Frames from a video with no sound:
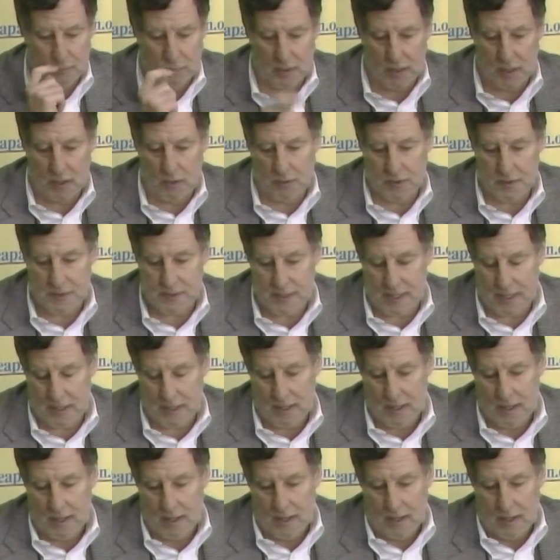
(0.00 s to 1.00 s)
we noticed,
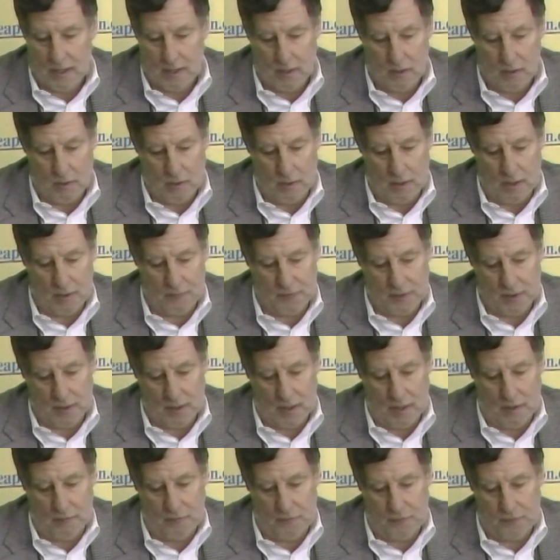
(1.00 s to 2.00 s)
that if
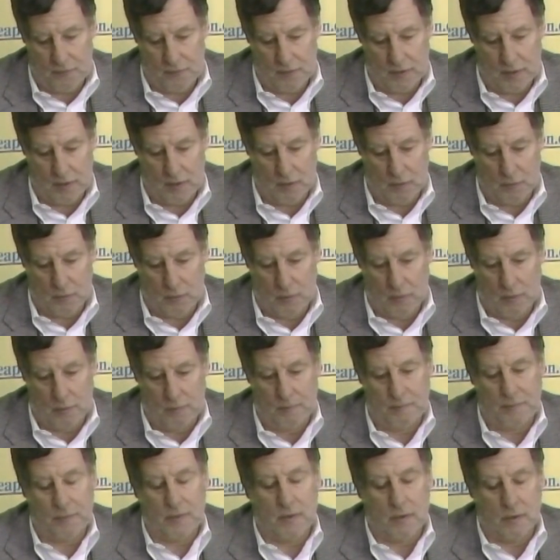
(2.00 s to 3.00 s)

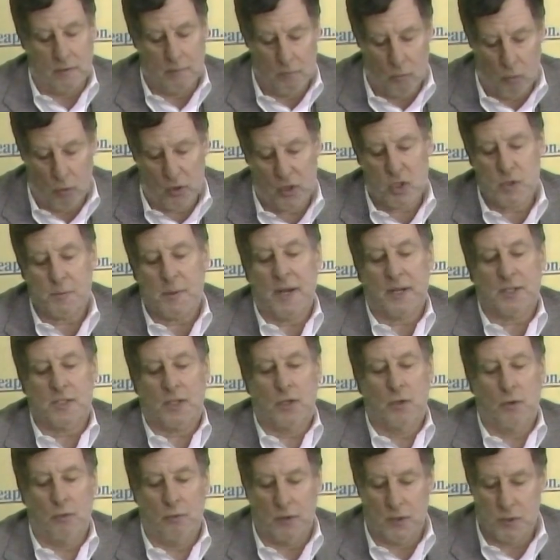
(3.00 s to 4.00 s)
the mortgage-backed
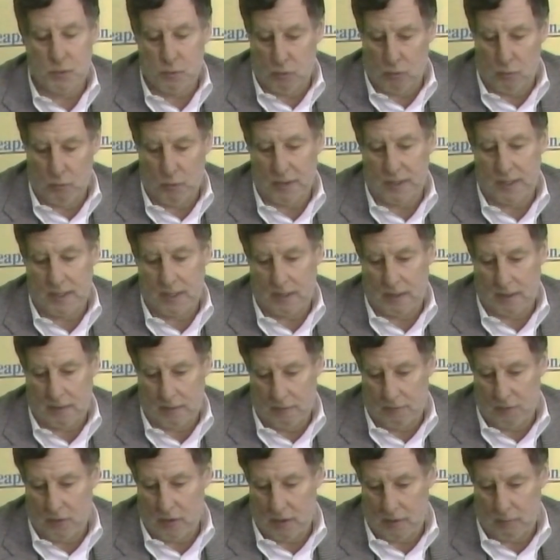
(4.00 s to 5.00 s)
securities were
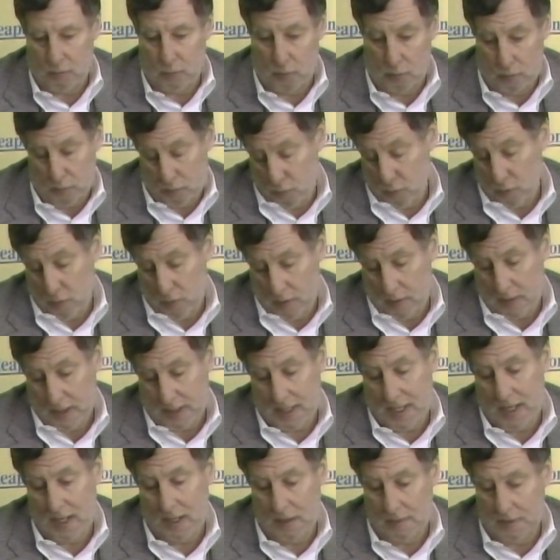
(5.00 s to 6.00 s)
really were a
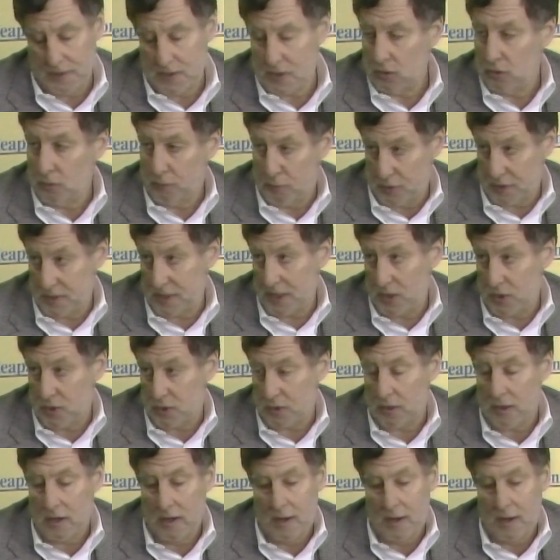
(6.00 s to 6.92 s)
key to this whole procedure.